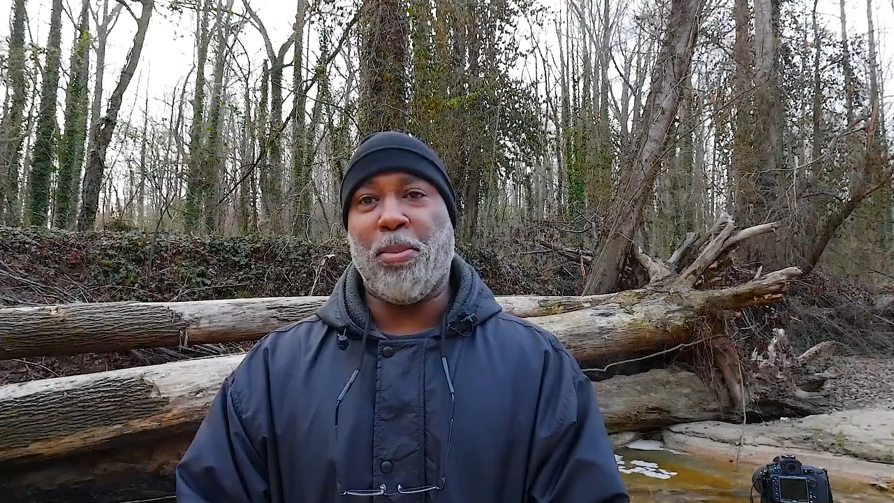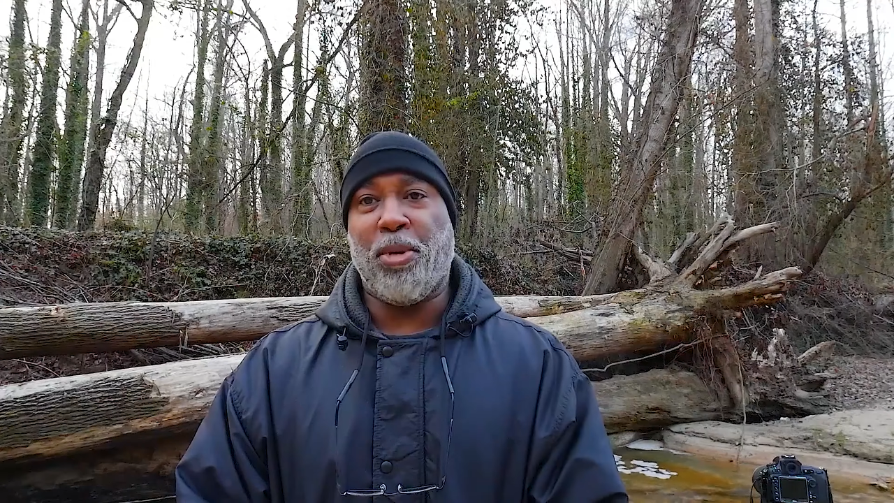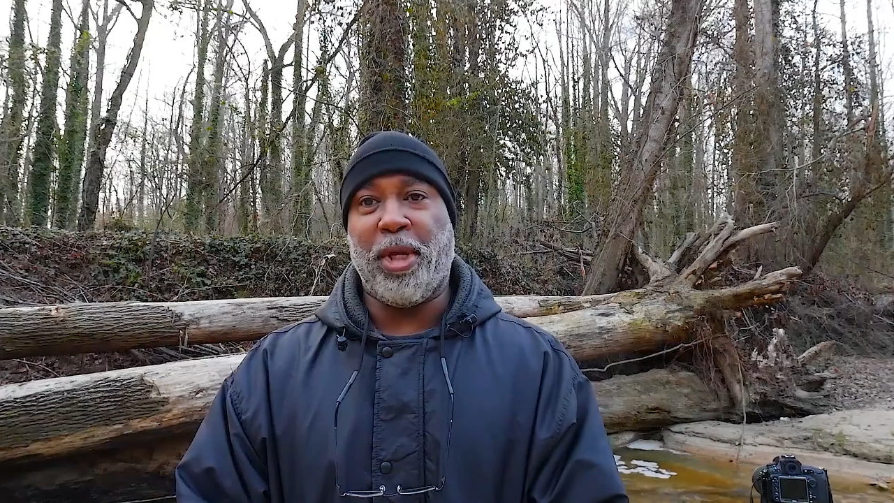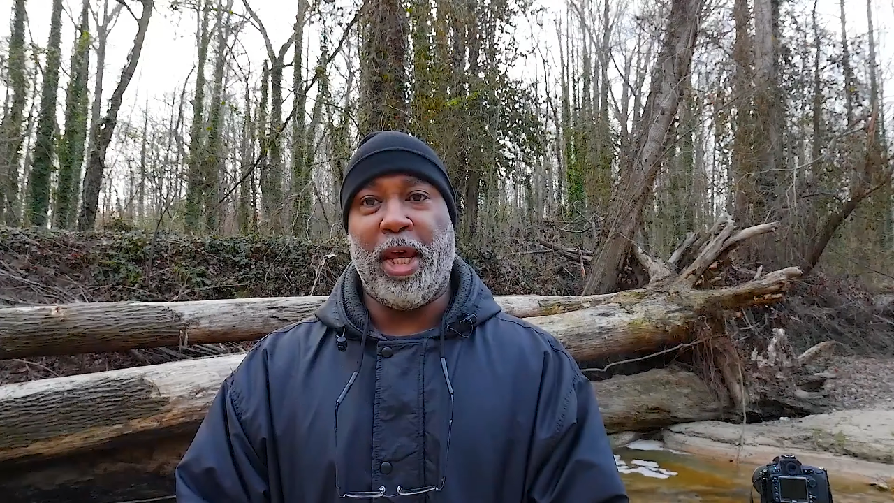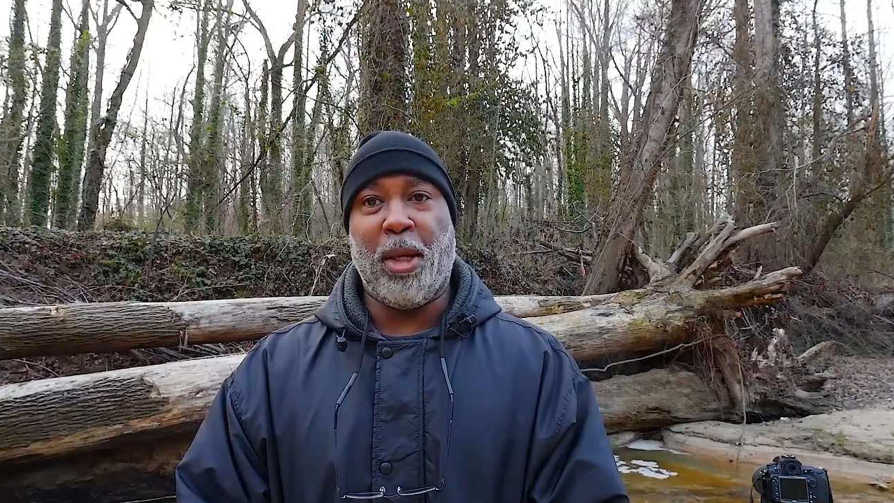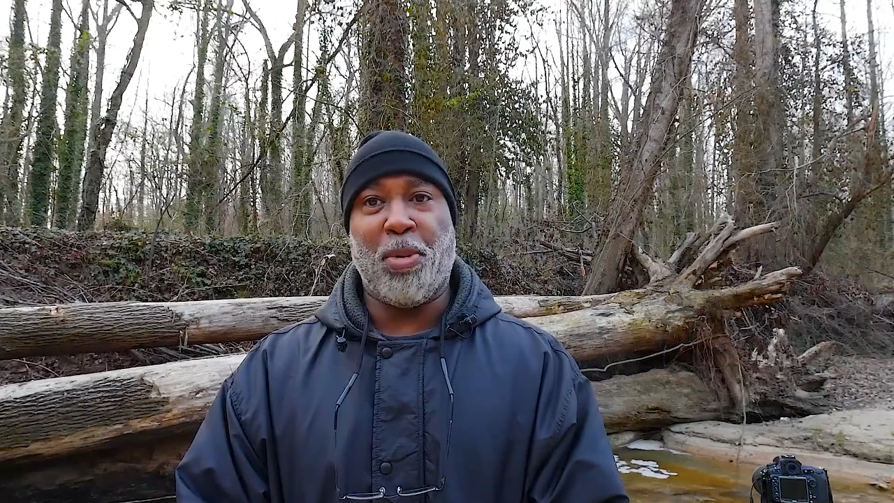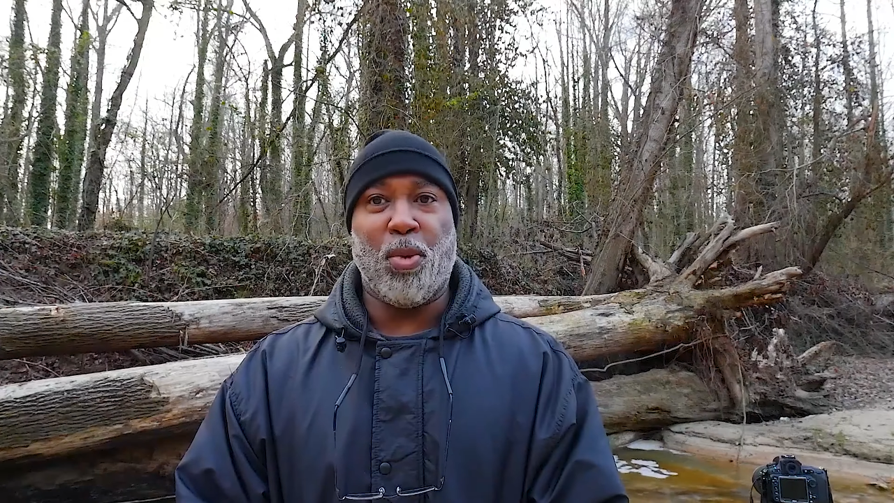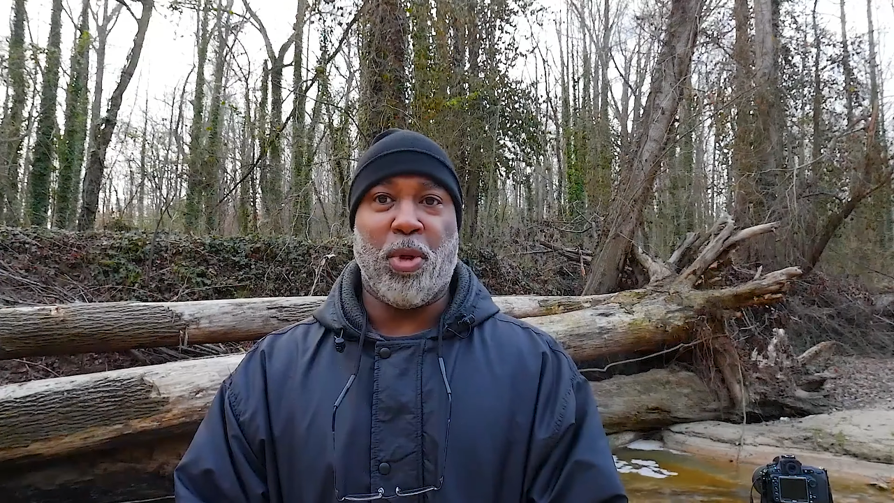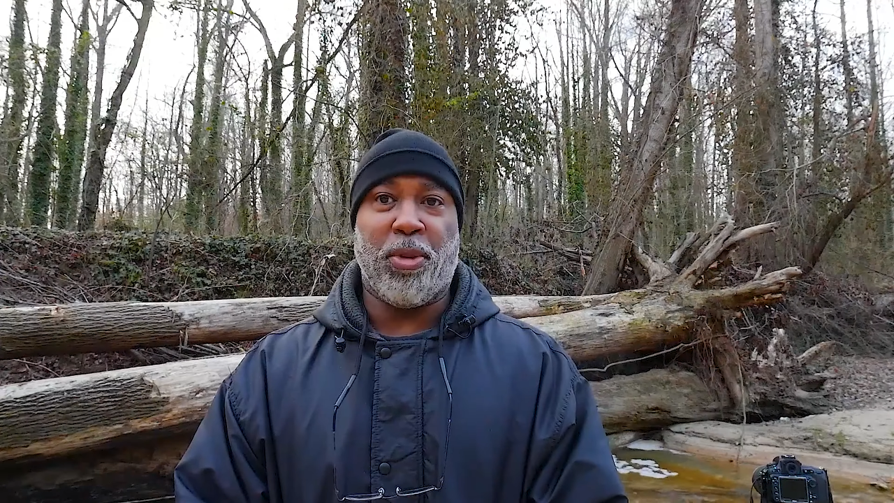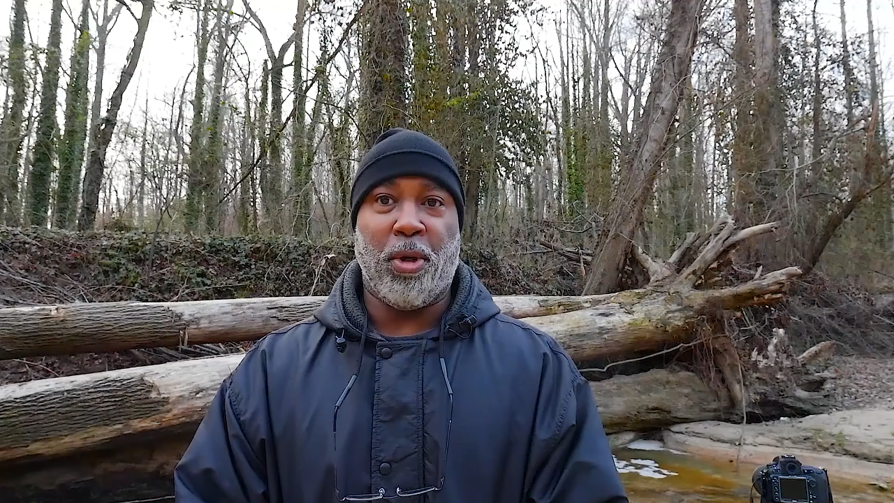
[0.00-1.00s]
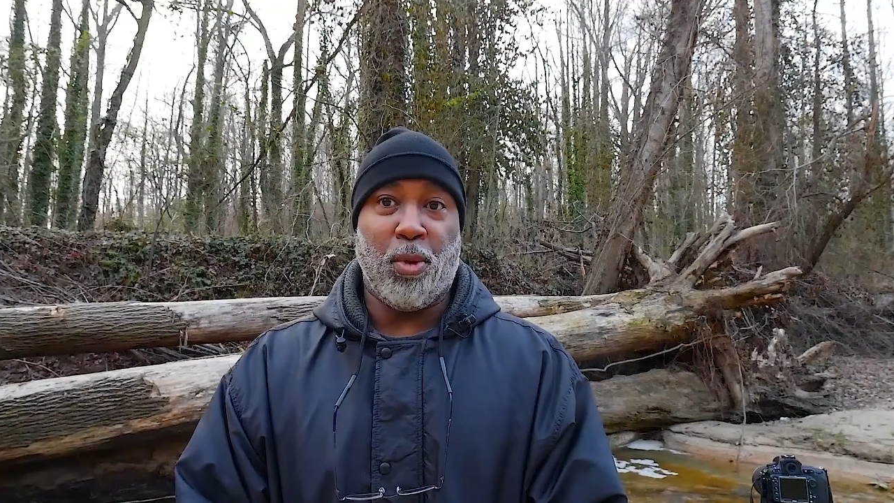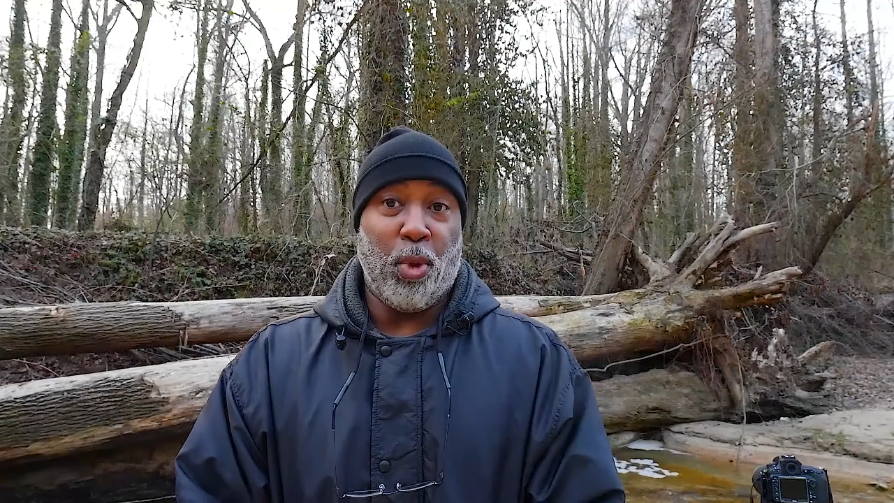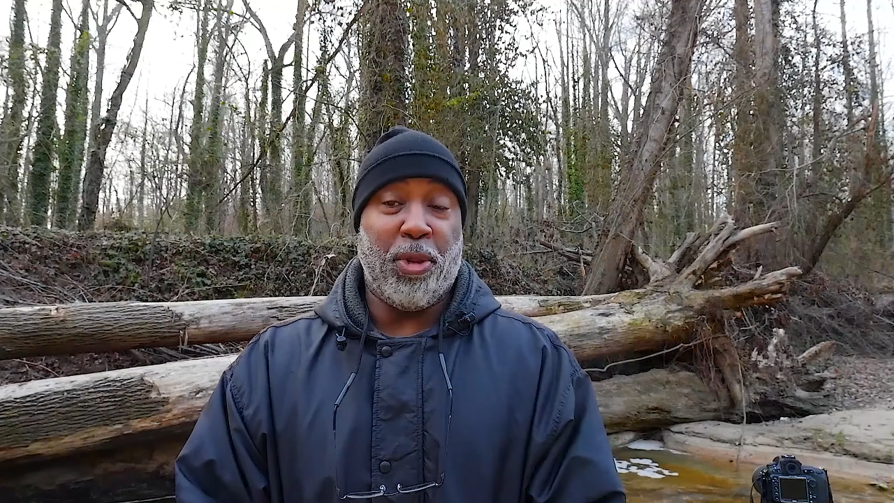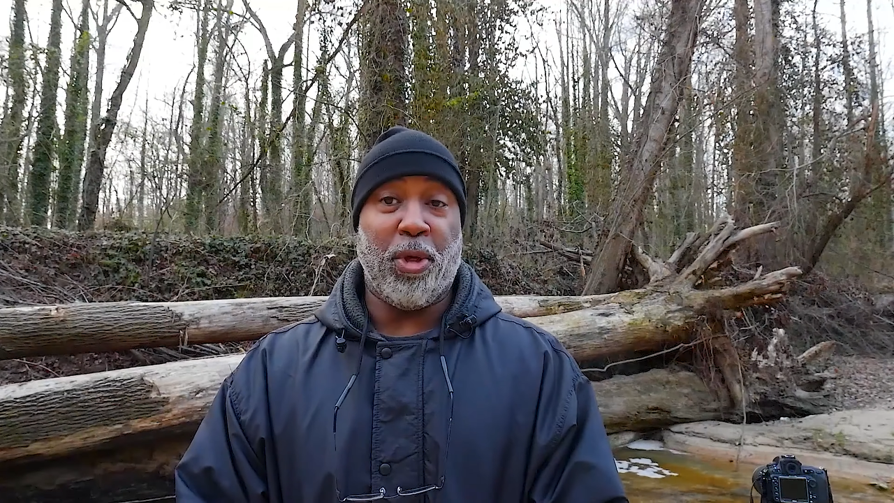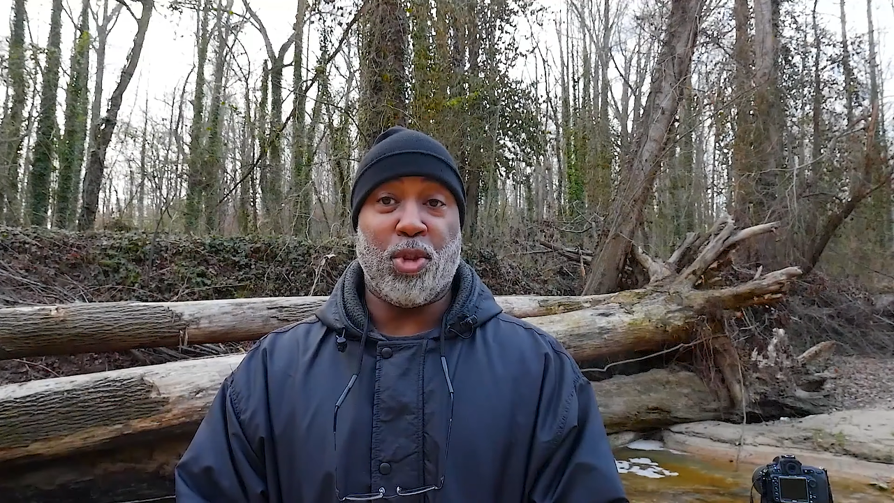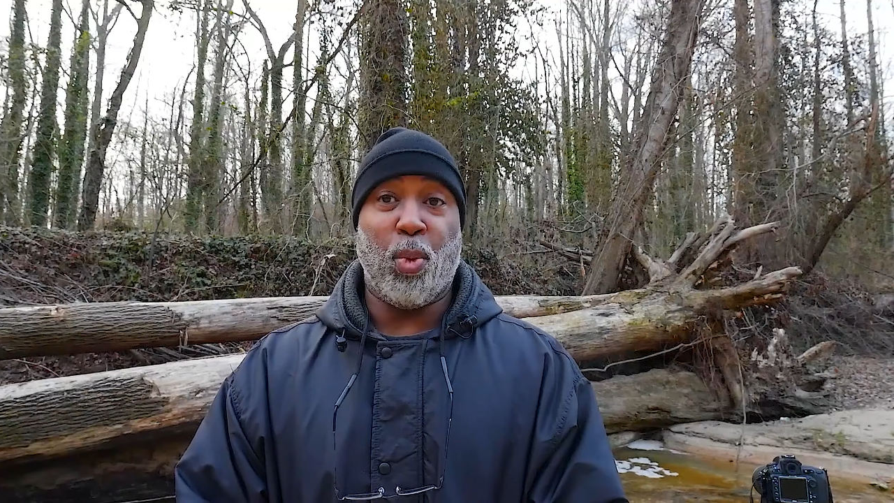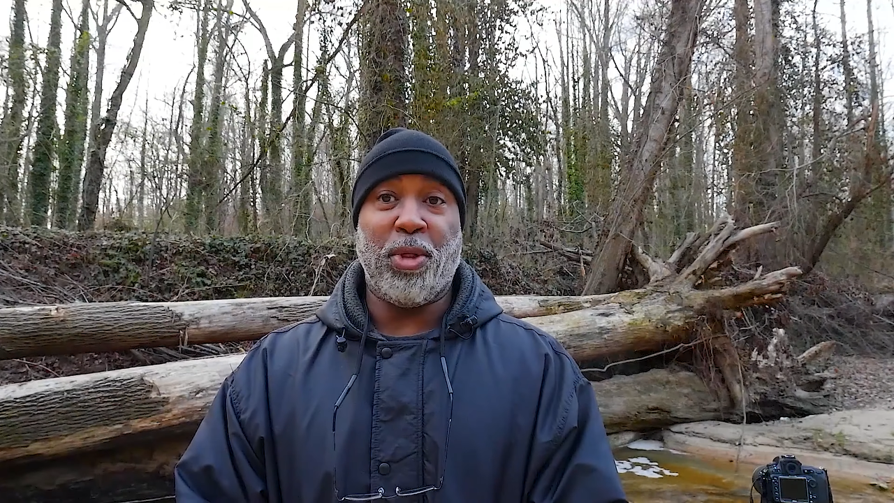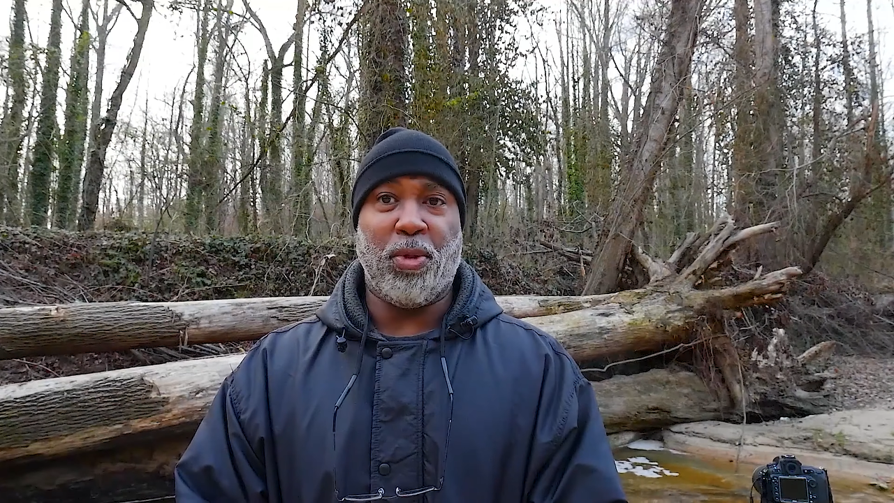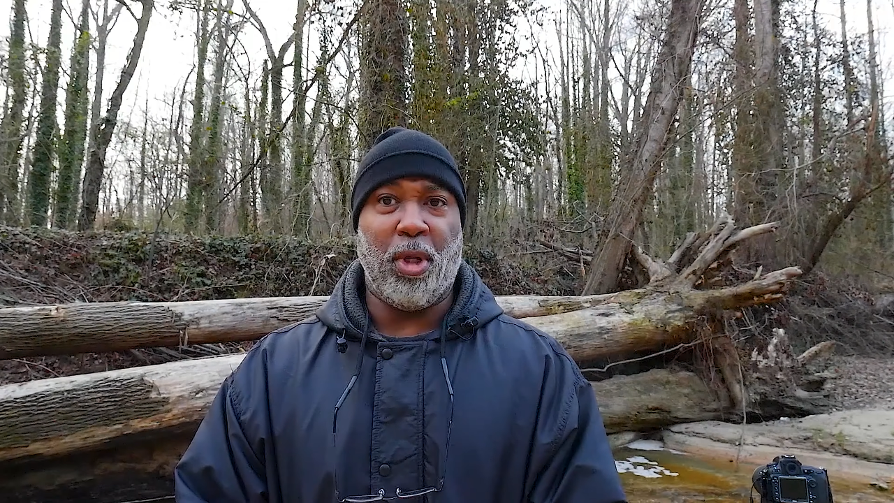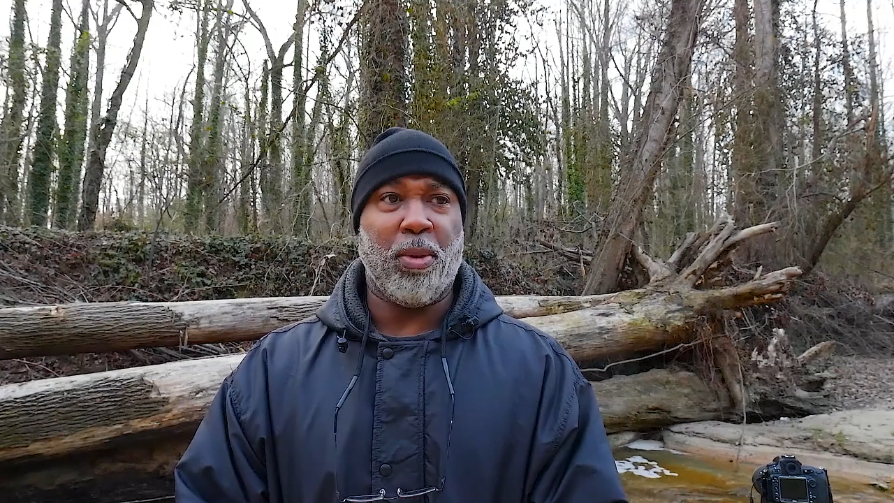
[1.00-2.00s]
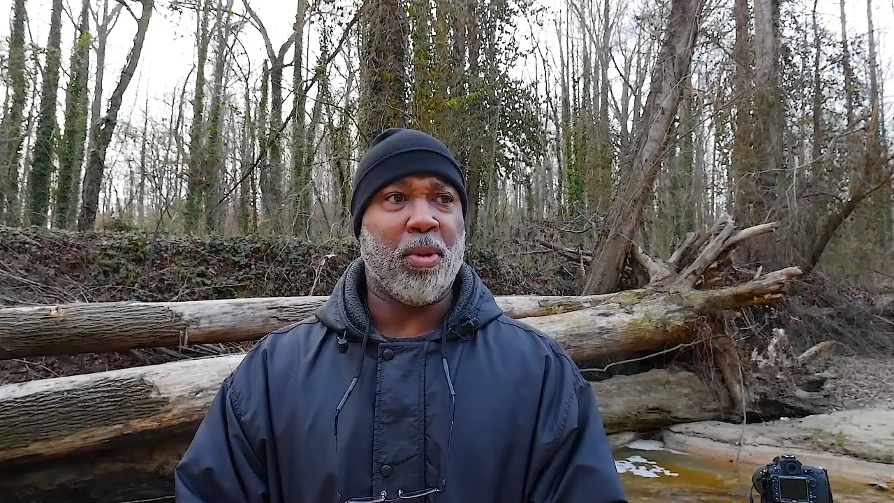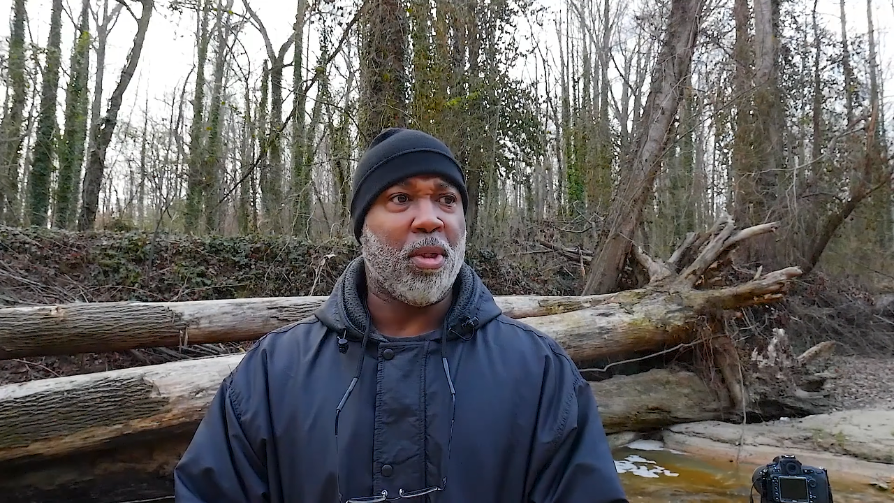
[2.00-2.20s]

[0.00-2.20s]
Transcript: I'm pretty happy with the way things went today.